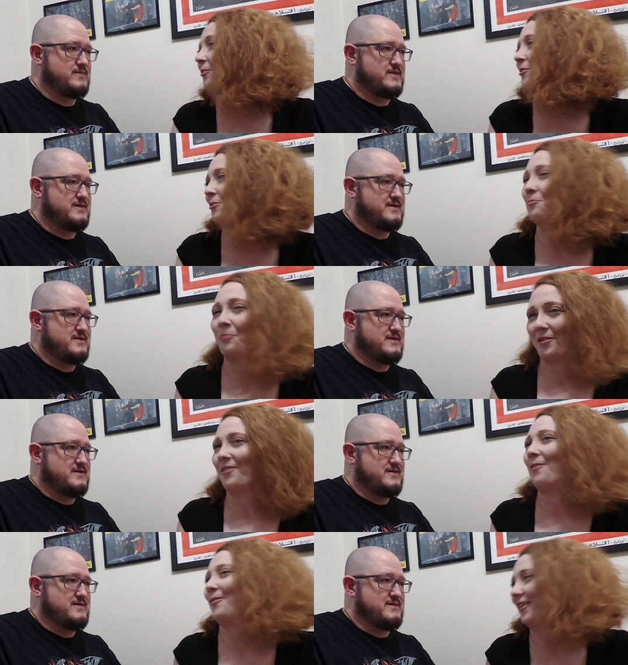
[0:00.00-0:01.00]
Speaker 1: which is what
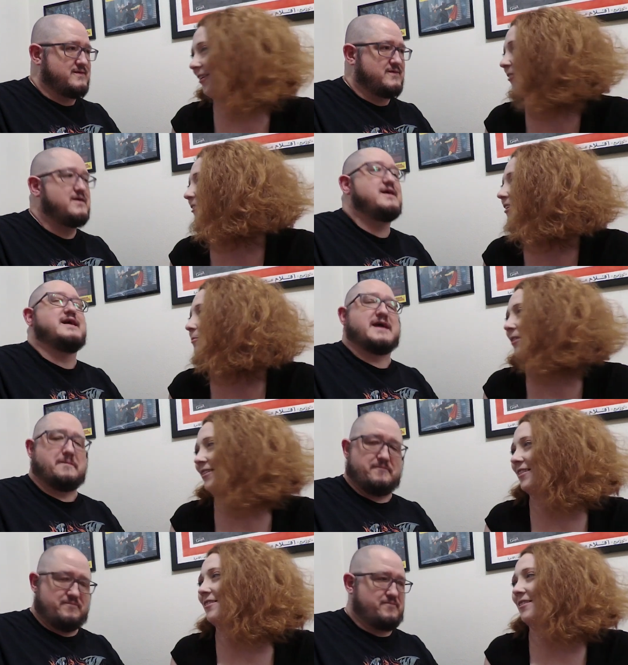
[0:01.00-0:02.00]
Tokyo
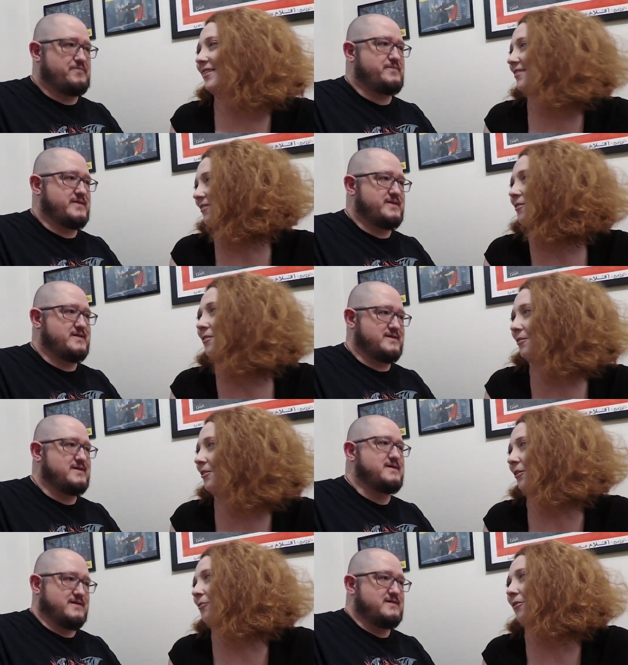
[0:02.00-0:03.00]
yep. is. It's East
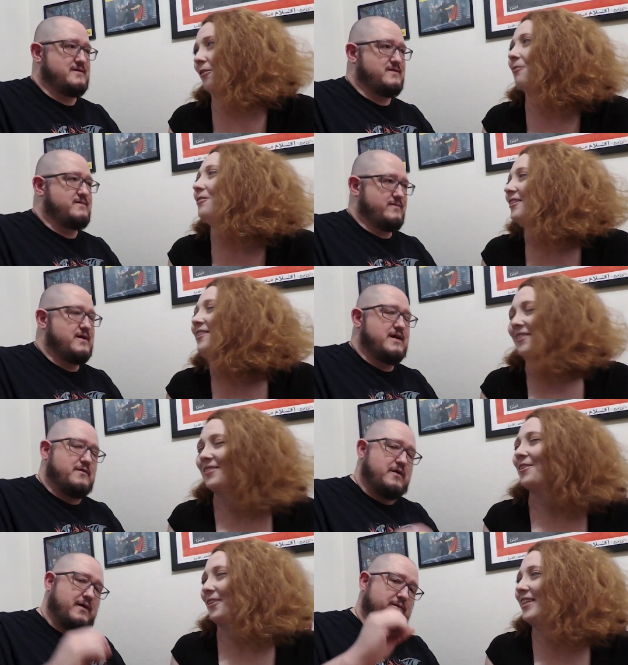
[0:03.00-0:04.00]
Kyoto. So